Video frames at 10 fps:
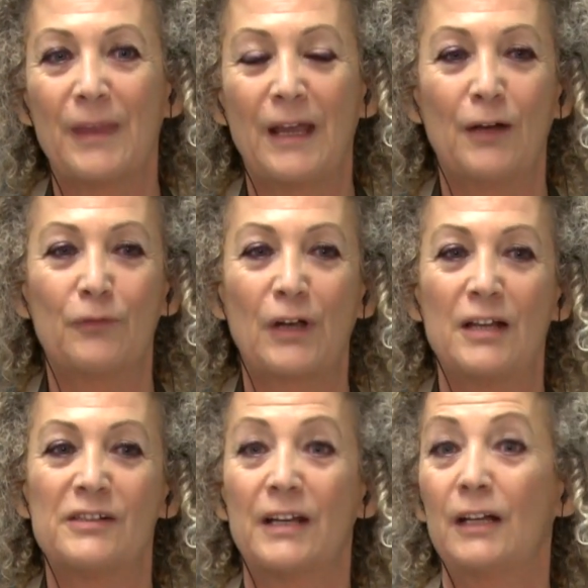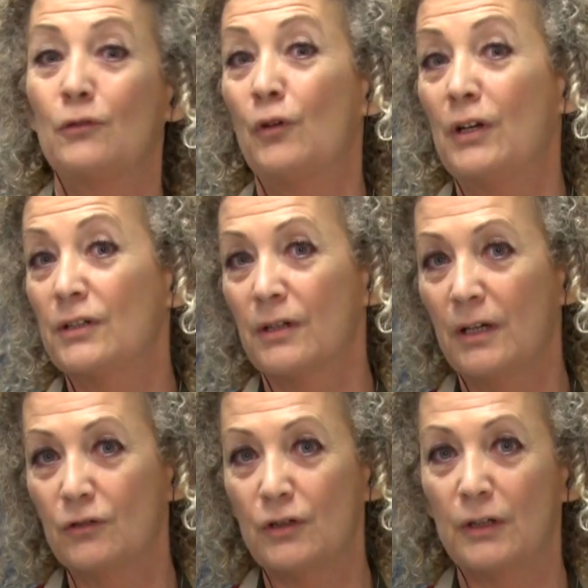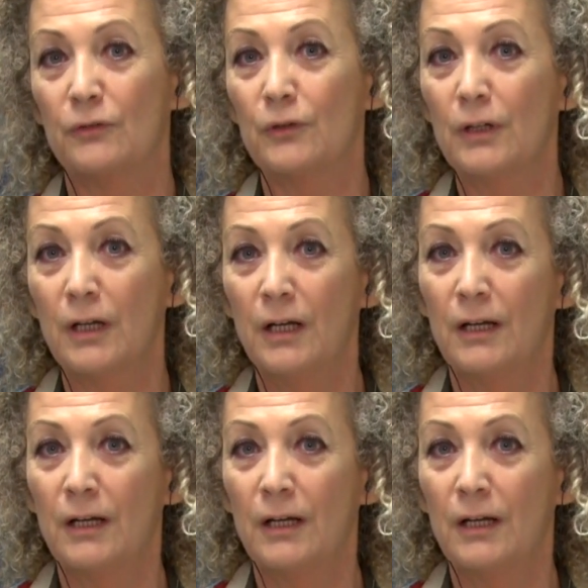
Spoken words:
Afghans at risk in general,